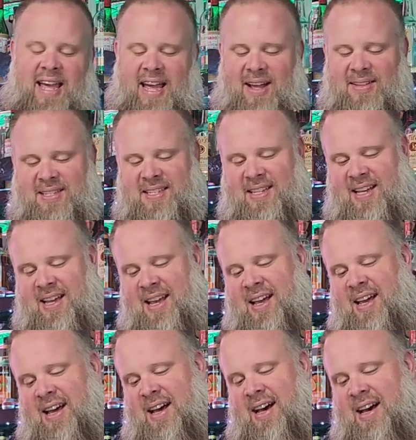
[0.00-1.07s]
counts.
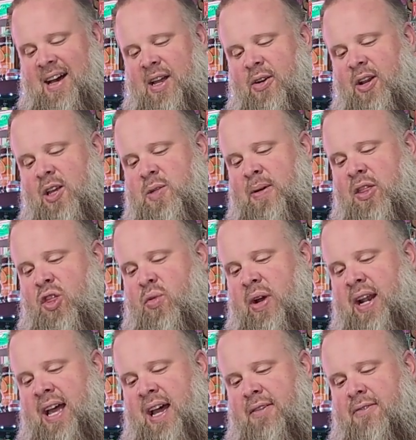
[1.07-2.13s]
You're going to use about
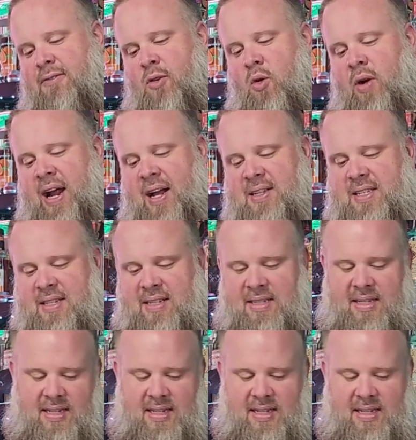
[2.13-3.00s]
3.5, 4 ounces